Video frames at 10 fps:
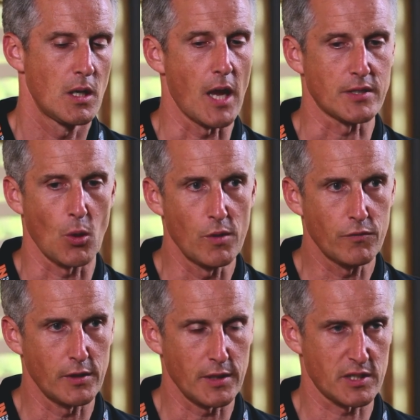Yeah, so we've
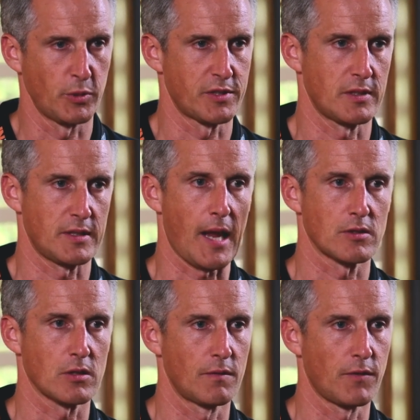got an explicit
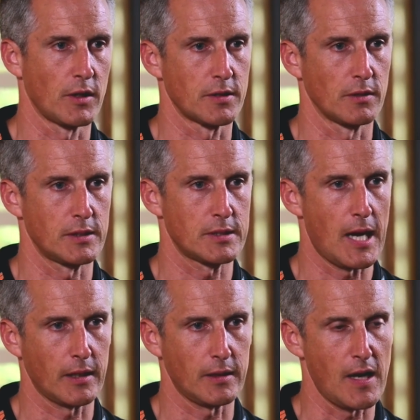downside volatility
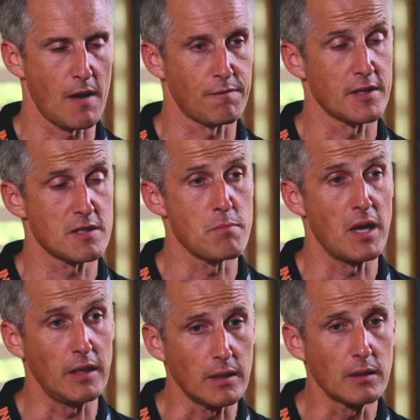target in our funds,
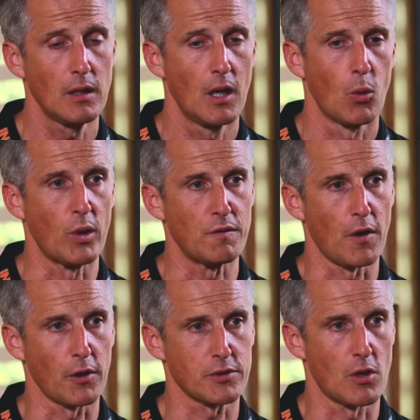meaning we
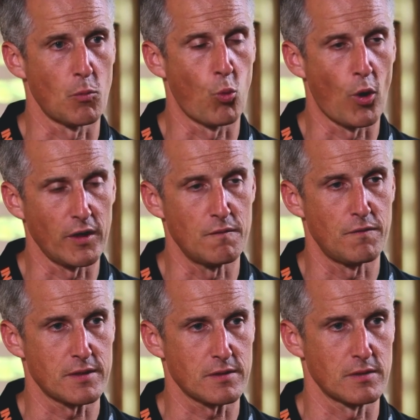focus on what
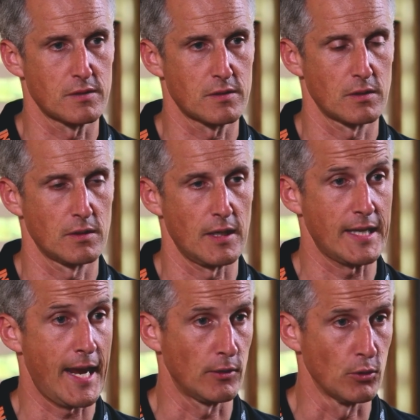investors
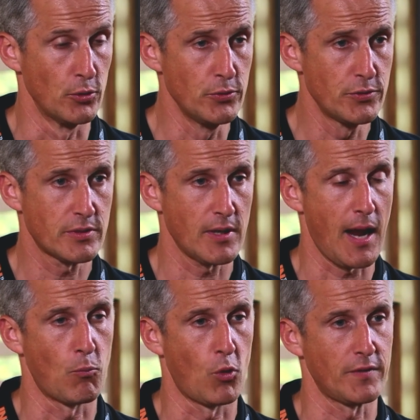can lose
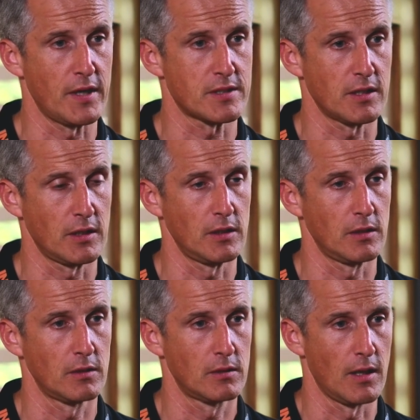and what they're
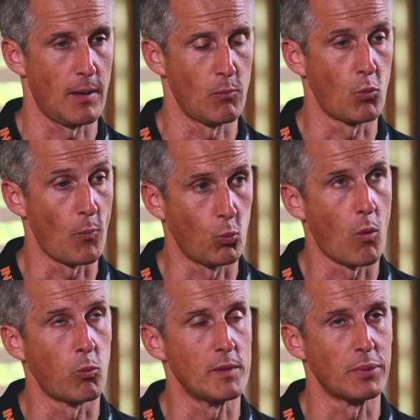seeking,
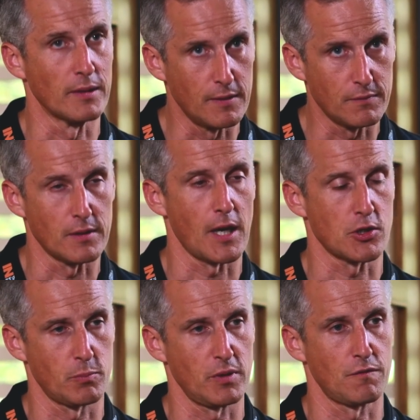what we believe that they should be